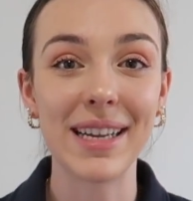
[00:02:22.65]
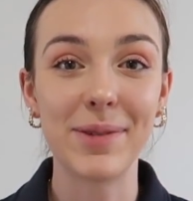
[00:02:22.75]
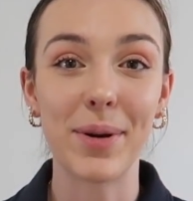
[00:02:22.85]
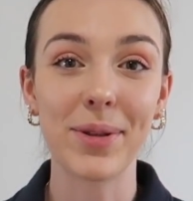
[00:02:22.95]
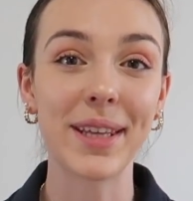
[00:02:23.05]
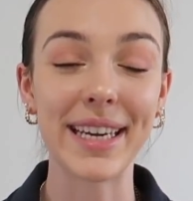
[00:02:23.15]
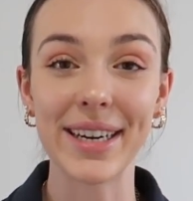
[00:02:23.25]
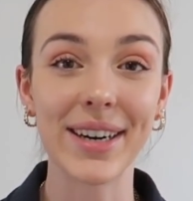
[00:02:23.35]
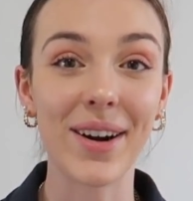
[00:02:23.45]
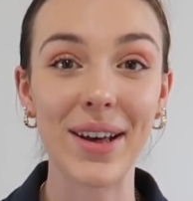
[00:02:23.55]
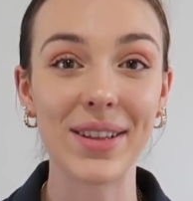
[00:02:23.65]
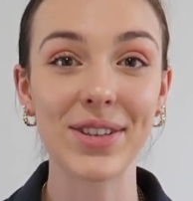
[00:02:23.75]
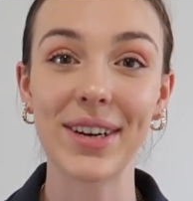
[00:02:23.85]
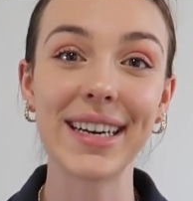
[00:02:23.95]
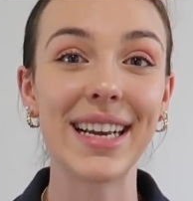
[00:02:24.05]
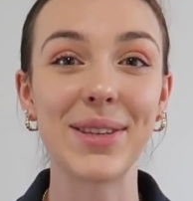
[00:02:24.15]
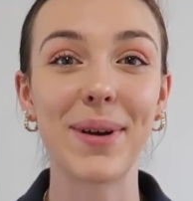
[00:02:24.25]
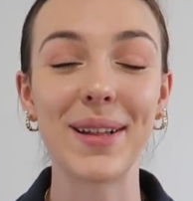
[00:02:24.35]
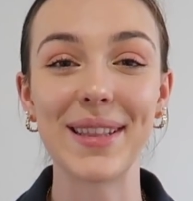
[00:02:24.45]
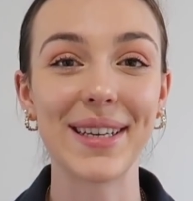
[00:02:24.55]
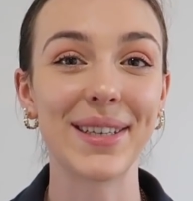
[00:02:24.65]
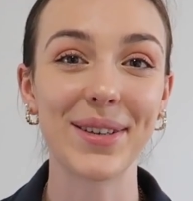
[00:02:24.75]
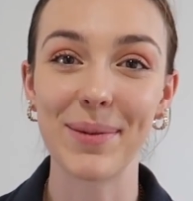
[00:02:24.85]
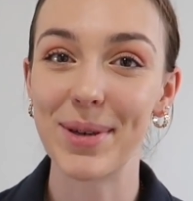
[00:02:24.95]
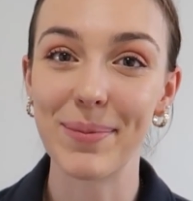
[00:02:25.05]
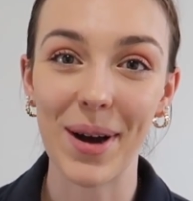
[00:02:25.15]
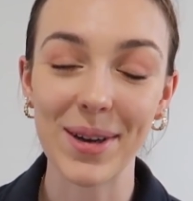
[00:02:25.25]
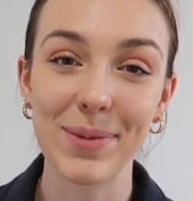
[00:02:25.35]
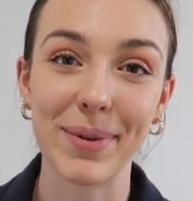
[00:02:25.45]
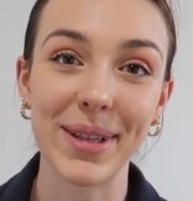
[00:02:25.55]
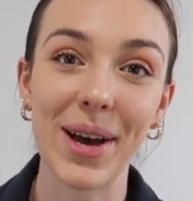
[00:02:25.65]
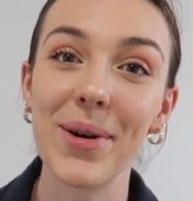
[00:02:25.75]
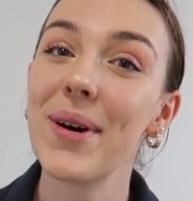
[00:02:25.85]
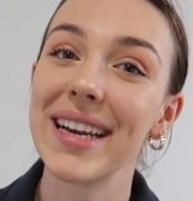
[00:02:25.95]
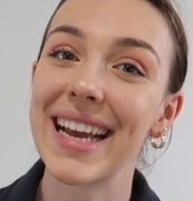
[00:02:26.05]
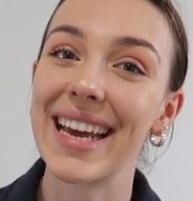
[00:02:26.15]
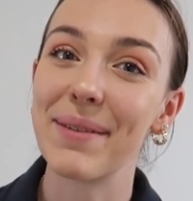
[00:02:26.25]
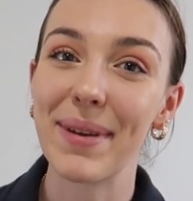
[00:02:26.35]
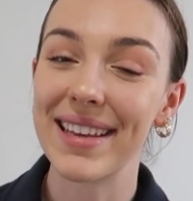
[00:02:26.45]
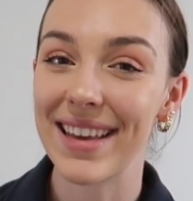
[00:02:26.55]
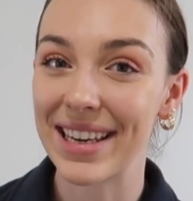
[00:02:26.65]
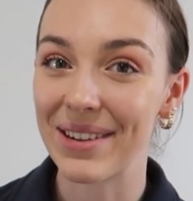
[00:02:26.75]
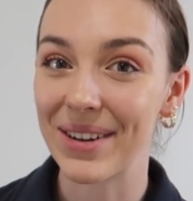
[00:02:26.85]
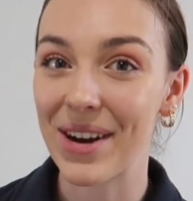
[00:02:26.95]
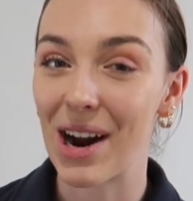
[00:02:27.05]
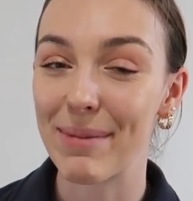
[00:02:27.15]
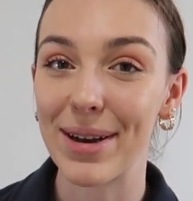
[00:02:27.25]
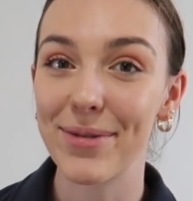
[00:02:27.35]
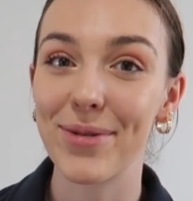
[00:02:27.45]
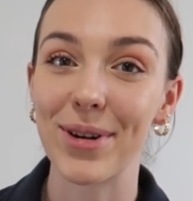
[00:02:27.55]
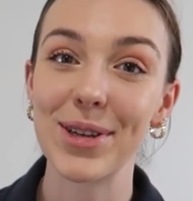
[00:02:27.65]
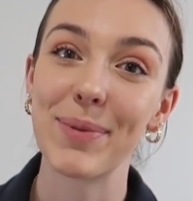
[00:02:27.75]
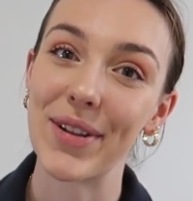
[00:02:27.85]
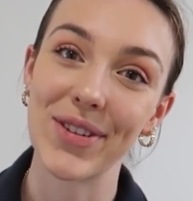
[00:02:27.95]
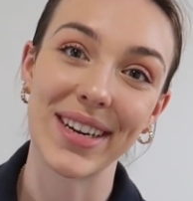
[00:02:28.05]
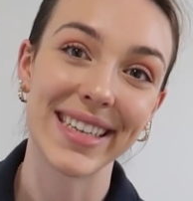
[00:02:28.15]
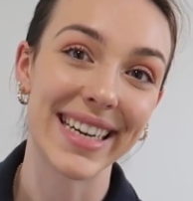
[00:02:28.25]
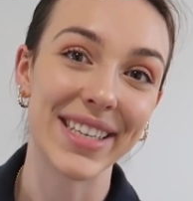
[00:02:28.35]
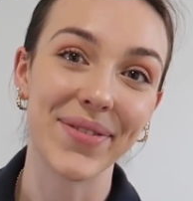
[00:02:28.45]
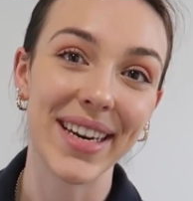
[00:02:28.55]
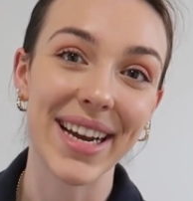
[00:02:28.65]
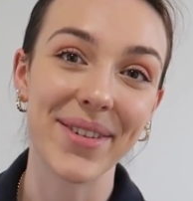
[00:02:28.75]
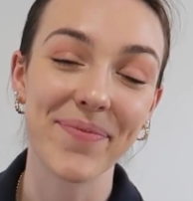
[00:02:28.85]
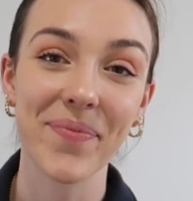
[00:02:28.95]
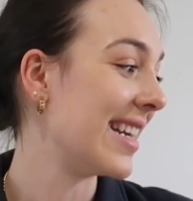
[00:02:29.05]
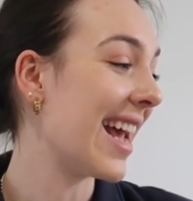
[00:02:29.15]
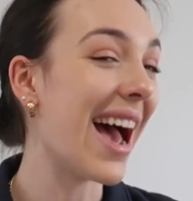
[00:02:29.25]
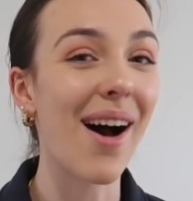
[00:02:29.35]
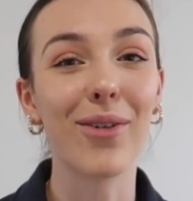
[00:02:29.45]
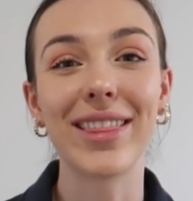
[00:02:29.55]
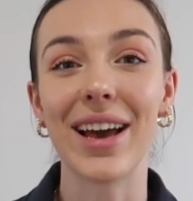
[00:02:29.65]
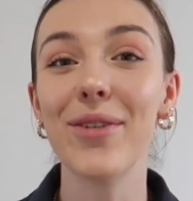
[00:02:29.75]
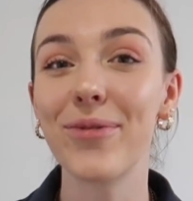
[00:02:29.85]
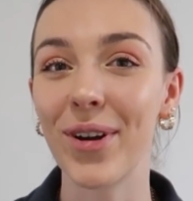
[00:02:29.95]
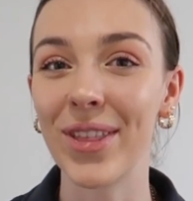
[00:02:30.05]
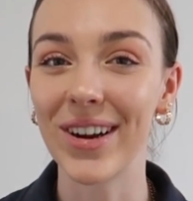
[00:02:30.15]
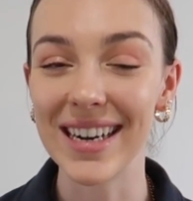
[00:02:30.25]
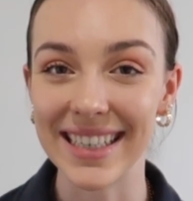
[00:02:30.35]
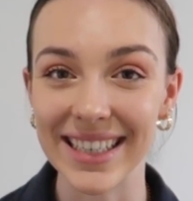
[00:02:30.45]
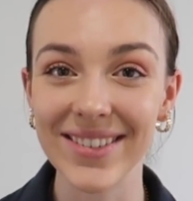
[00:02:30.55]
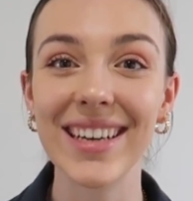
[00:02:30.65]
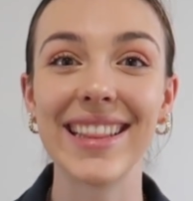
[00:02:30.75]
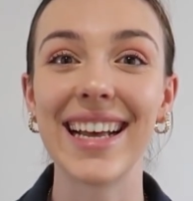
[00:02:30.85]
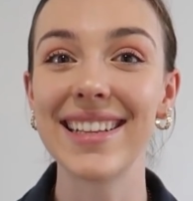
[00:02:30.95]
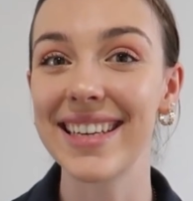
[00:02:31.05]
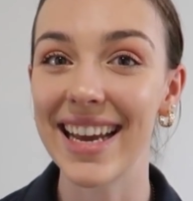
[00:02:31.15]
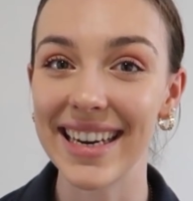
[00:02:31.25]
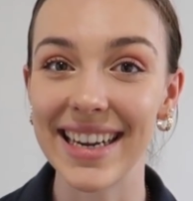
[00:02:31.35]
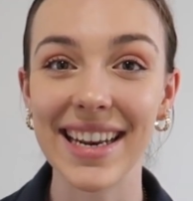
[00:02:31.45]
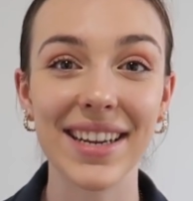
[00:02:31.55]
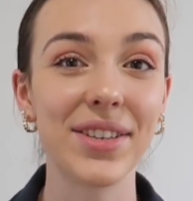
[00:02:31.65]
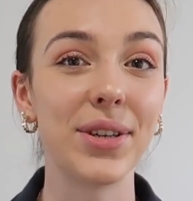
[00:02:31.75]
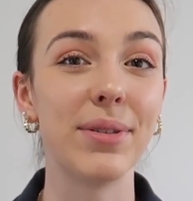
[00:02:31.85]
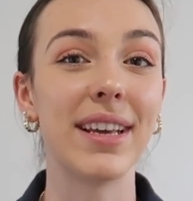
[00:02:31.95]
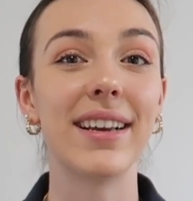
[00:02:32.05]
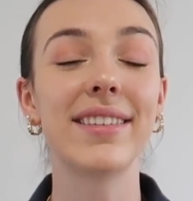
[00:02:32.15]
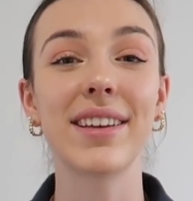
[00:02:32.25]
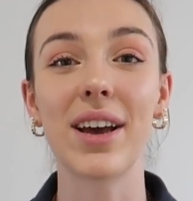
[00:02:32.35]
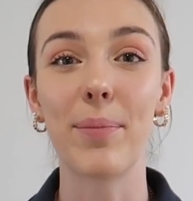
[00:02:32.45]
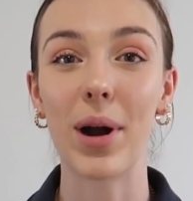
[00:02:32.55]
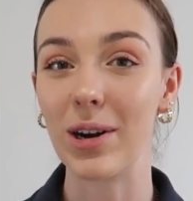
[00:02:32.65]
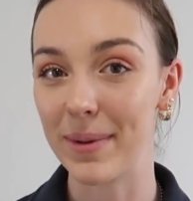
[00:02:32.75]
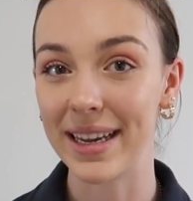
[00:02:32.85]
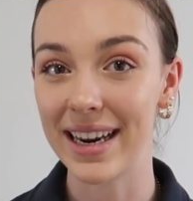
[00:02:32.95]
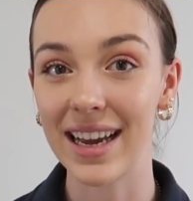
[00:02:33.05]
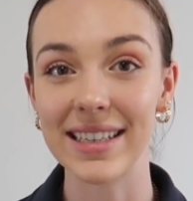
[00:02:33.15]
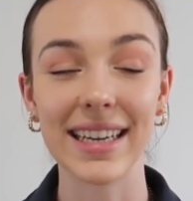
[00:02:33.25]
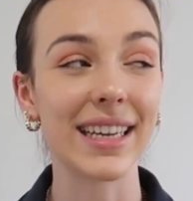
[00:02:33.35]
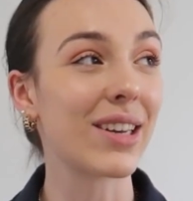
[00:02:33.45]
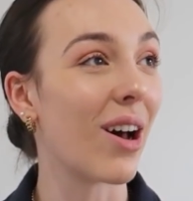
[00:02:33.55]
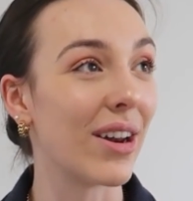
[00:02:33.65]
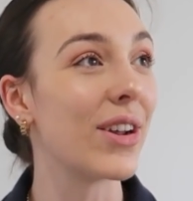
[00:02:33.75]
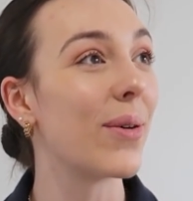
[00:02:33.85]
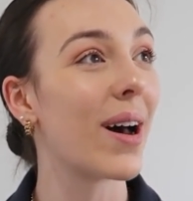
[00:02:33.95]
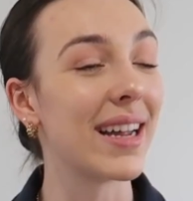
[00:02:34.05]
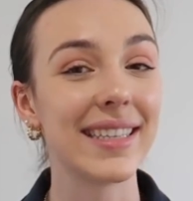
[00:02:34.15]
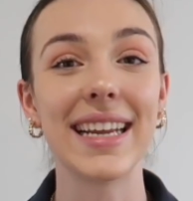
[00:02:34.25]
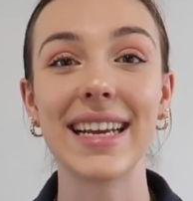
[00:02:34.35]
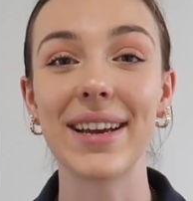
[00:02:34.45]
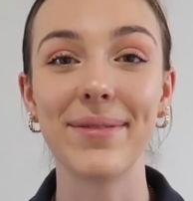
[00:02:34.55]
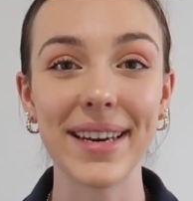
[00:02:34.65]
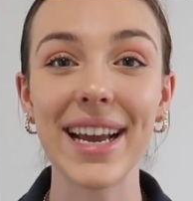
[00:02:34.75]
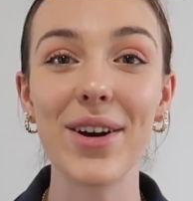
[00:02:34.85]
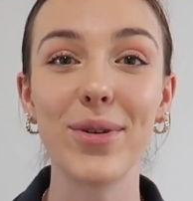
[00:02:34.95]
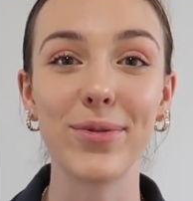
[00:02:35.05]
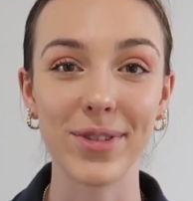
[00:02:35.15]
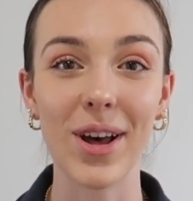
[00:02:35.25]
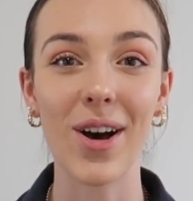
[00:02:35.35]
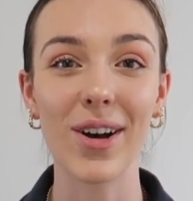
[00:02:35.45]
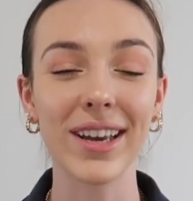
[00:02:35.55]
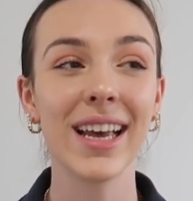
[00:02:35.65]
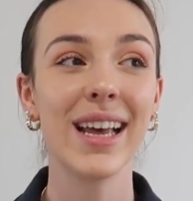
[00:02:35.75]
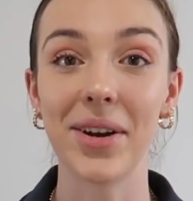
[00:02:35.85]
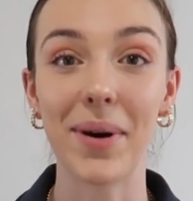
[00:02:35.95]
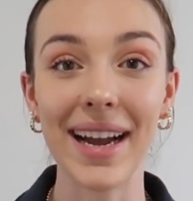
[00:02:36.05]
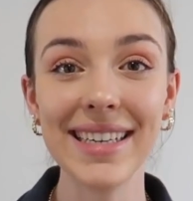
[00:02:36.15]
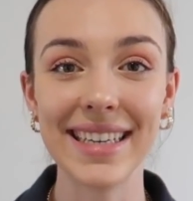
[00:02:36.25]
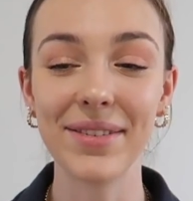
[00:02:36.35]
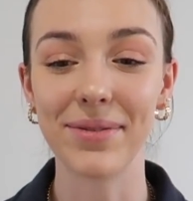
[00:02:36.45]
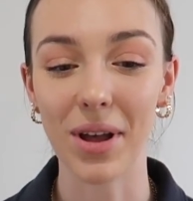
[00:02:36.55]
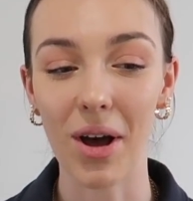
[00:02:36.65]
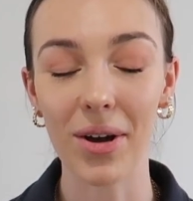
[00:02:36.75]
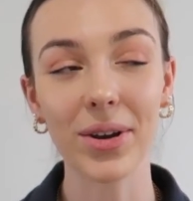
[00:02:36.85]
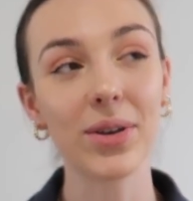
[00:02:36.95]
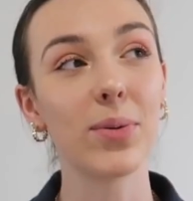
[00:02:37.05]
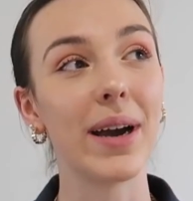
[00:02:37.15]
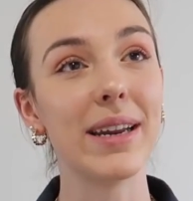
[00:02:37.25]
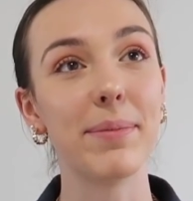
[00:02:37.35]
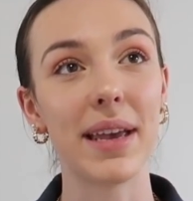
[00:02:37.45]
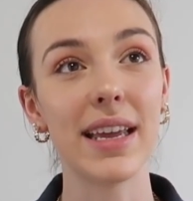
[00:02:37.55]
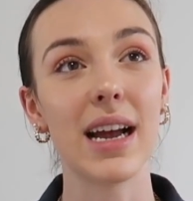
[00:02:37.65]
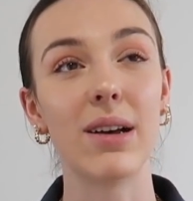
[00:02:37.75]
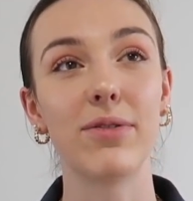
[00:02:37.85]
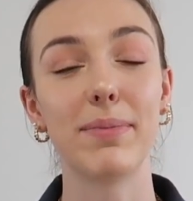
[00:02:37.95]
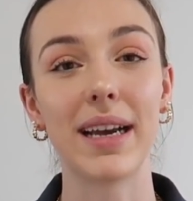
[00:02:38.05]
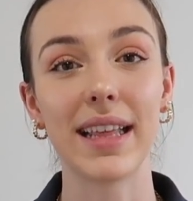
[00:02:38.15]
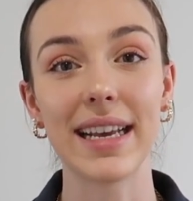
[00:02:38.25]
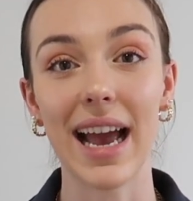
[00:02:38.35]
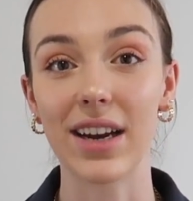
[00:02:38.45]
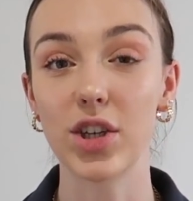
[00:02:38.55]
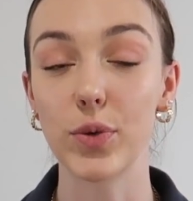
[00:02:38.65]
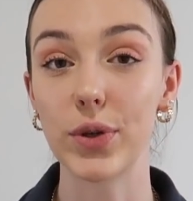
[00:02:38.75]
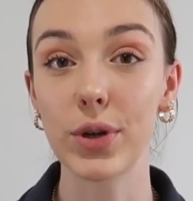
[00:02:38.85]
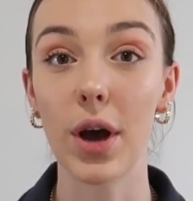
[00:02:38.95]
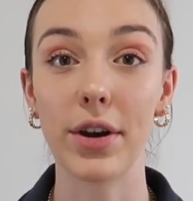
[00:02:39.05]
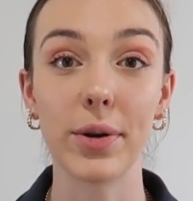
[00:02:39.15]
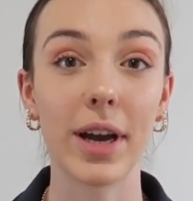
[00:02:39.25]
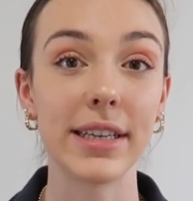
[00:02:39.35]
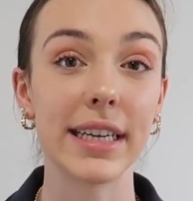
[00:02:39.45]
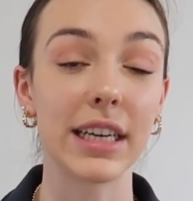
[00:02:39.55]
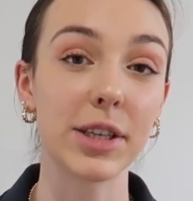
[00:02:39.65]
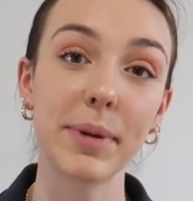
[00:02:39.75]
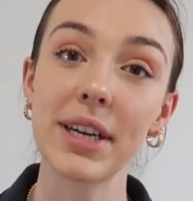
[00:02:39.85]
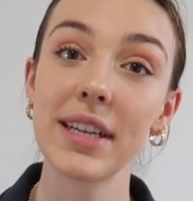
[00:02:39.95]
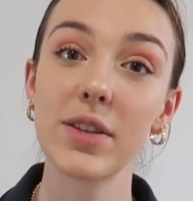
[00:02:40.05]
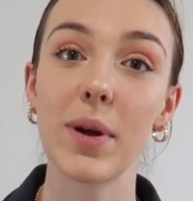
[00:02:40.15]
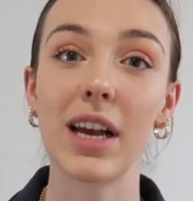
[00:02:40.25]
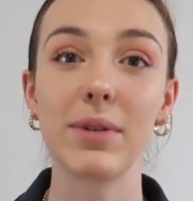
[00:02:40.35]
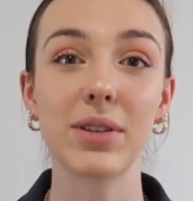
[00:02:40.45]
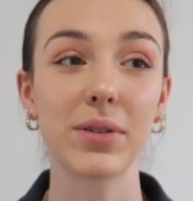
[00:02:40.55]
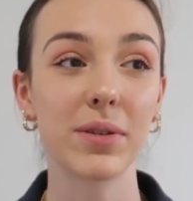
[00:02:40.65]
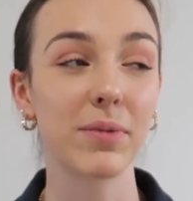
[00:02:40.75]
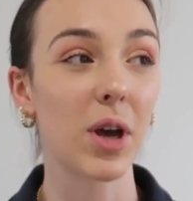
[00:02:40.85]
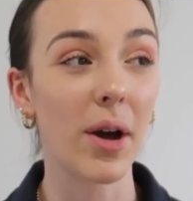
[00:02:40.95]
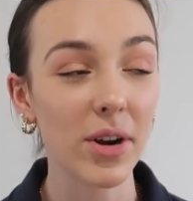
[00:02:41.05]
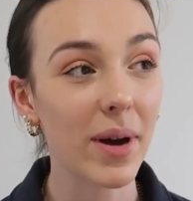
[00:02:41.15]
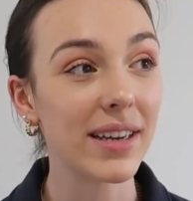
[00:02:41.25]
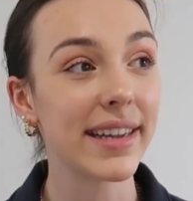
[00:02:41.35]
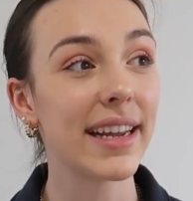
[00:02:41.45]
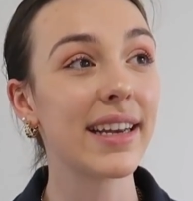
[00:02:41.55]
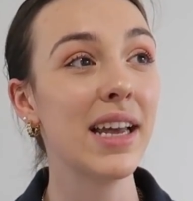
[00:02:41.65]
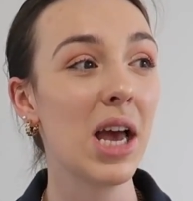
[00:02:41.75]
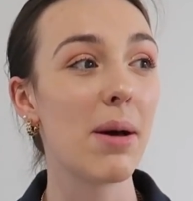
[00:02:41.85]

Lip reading: It's both here on the screen as well in the description box below. Again, a big thank you to Karma for sponsoring today's video. Now, without further ado, let's get into this apartment hunting, condo hunting video vlog. So I did vlog quite a bit of my actual condo hunting experience while I was condo hunting.